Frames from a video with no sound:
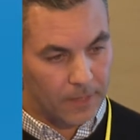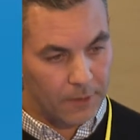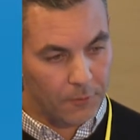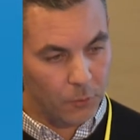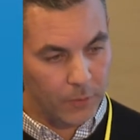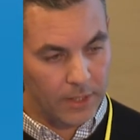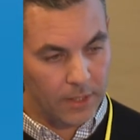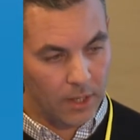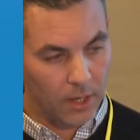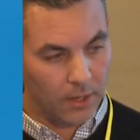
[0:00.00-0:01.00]
if
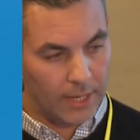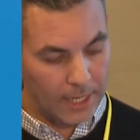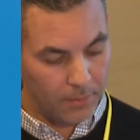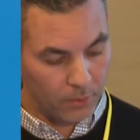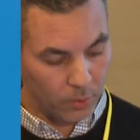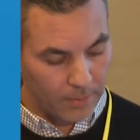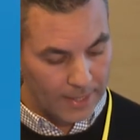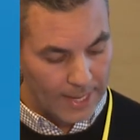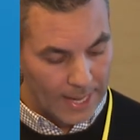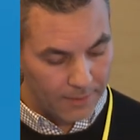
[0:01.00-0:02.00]
we are able, or
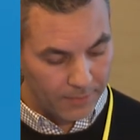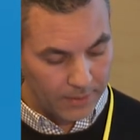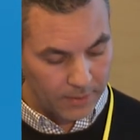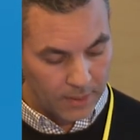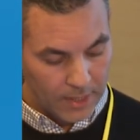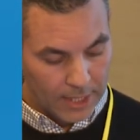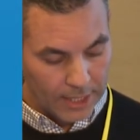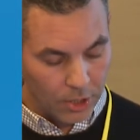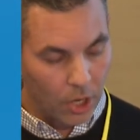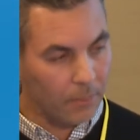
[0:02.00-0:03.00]
by having a
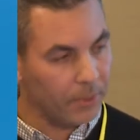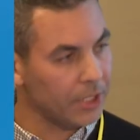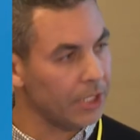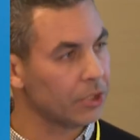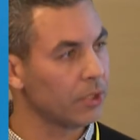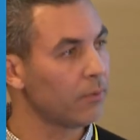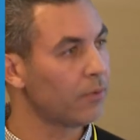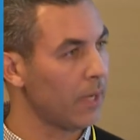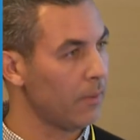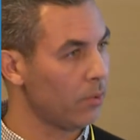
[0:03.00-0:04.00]
computational
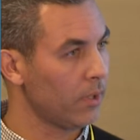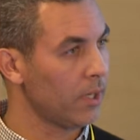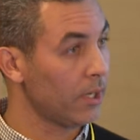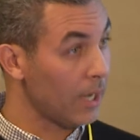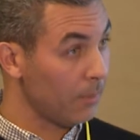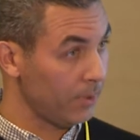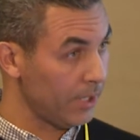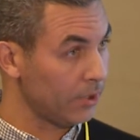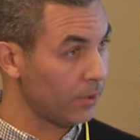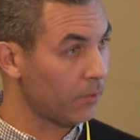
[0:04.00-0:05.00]

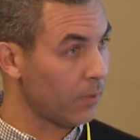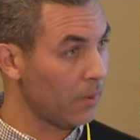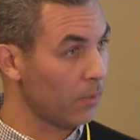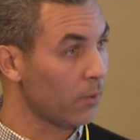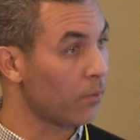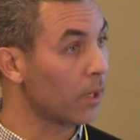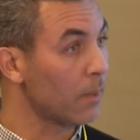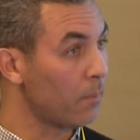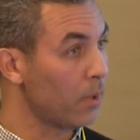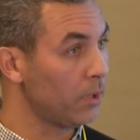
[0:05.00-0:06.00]
framework for
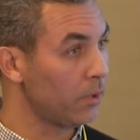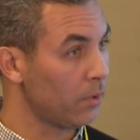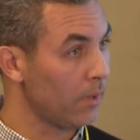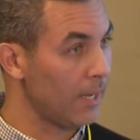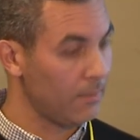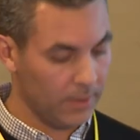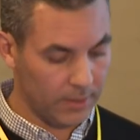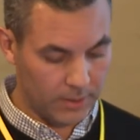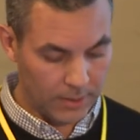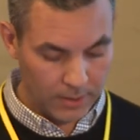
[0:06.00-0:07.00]
component
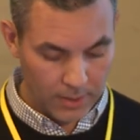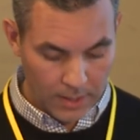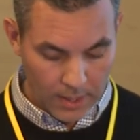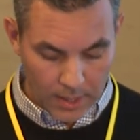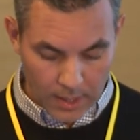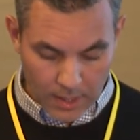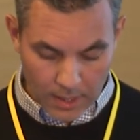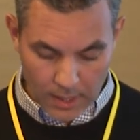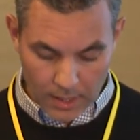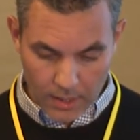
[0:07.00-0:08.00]
reliability,
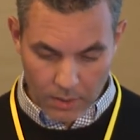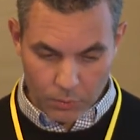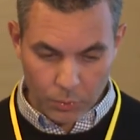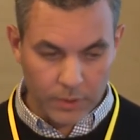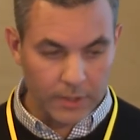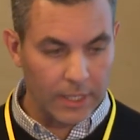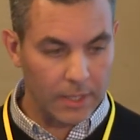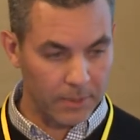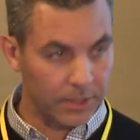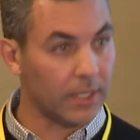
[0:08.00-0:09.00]
rooted
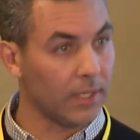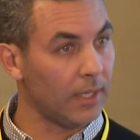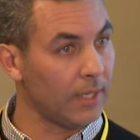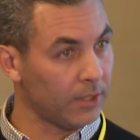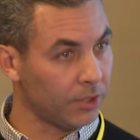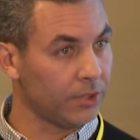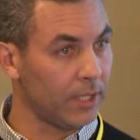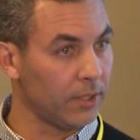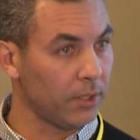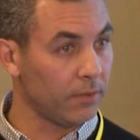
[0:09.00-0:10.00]
in an
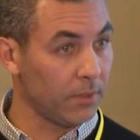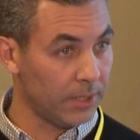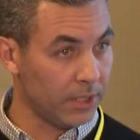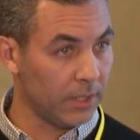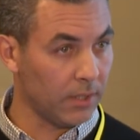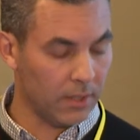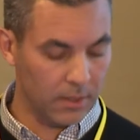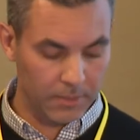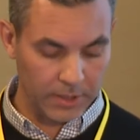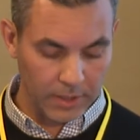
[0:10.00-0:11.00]
understanding of the
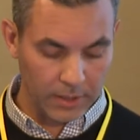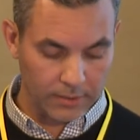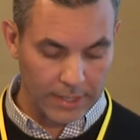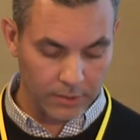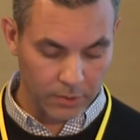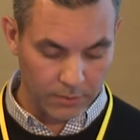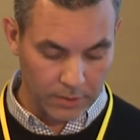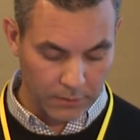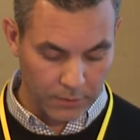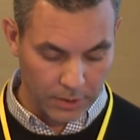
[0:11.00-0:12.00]
material science of the
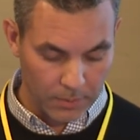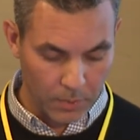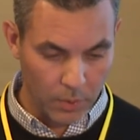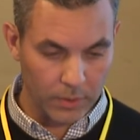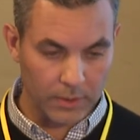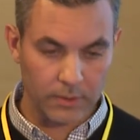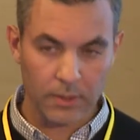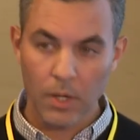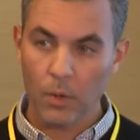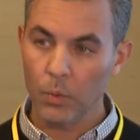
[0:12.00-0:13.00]
different components,
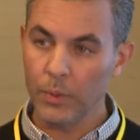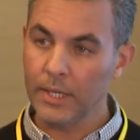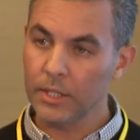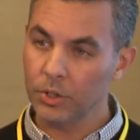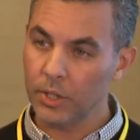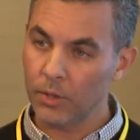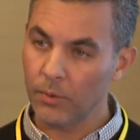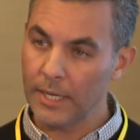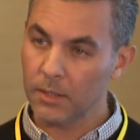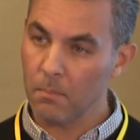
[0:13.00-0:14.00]
we can
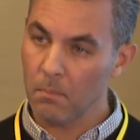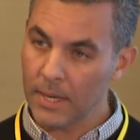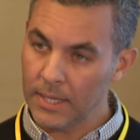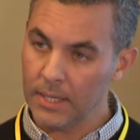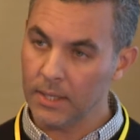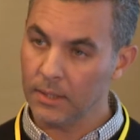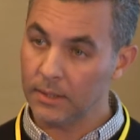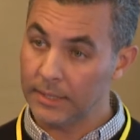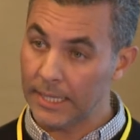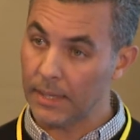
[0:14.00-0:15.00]
generate many
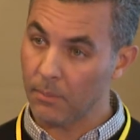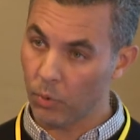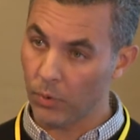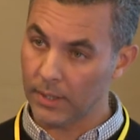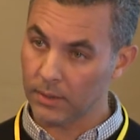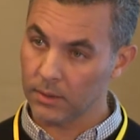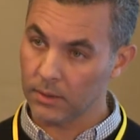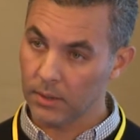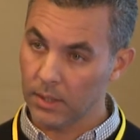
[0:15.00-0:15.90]
data points